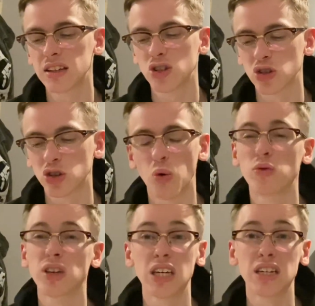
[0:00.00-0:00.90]
I just don't
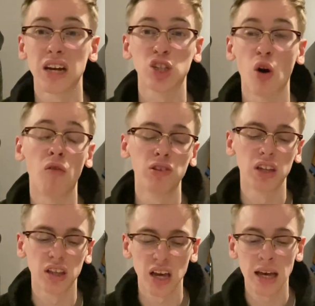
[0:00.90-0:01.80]
think he's as confident
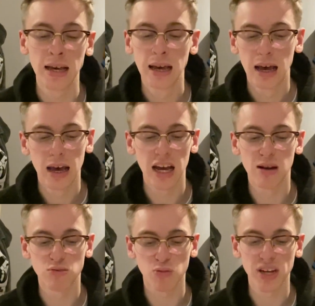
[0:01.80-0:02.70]
there.
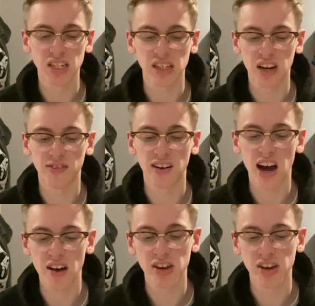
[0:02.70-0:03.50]
So Mason's getting a 5.